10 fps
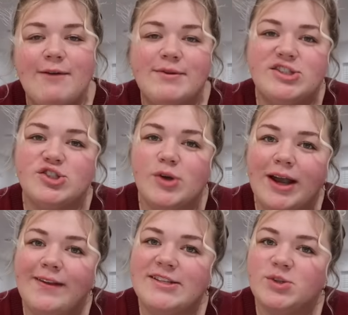I've been
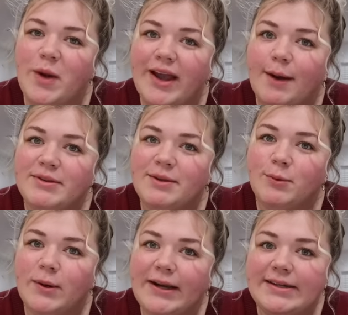struggling to wake up in the
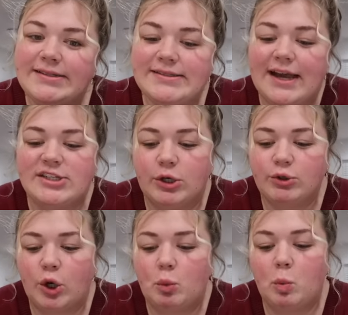mornings. I
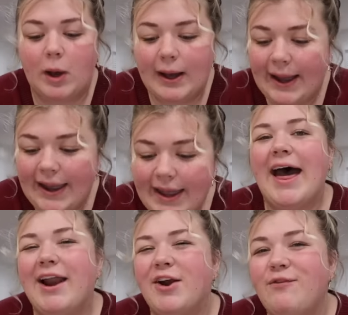don't know why.
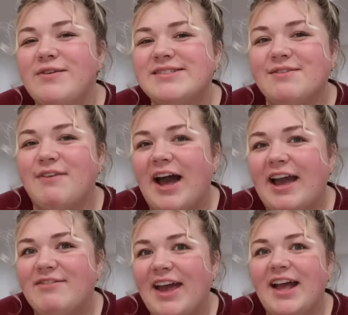I don't know if it's the
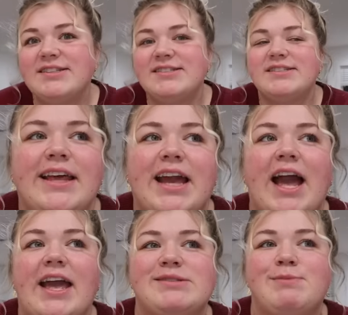Vyvanse. Like,
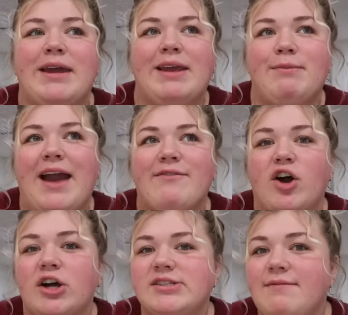it's making me have a
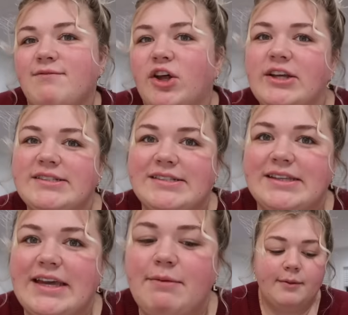hard time falling
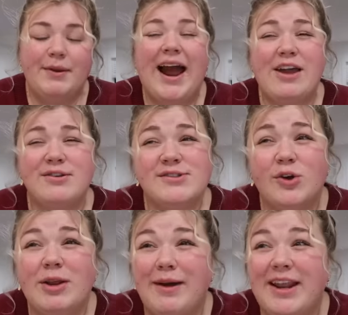asleep. But I used to
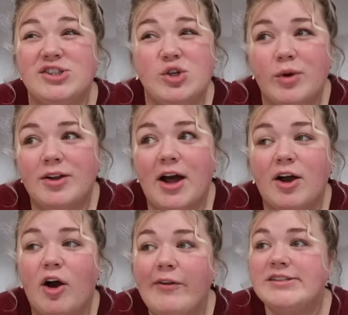go to bed at 2
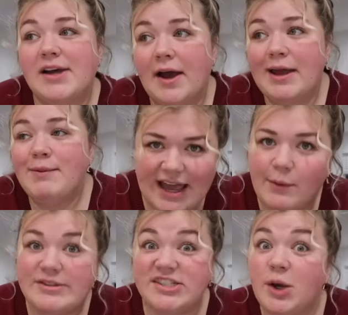o'clock all the time. I
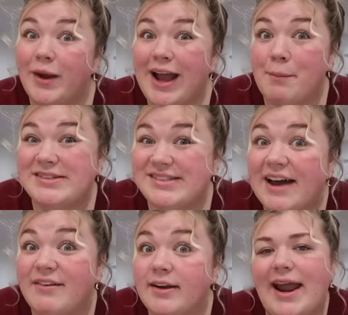would still wake up at
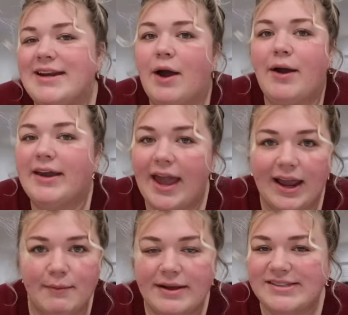7. And now I can't
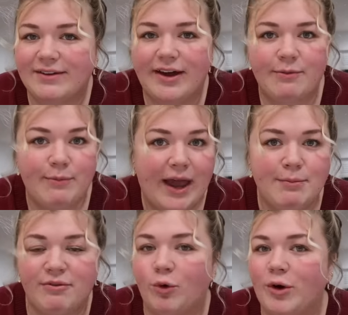get myself out of
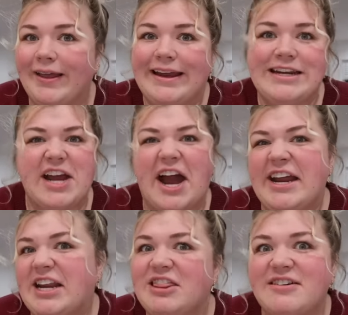bed before like
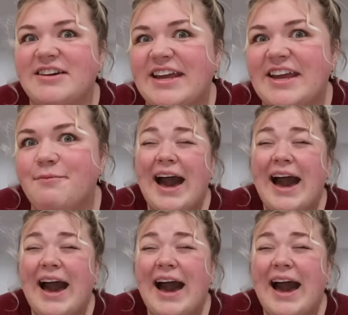9.30.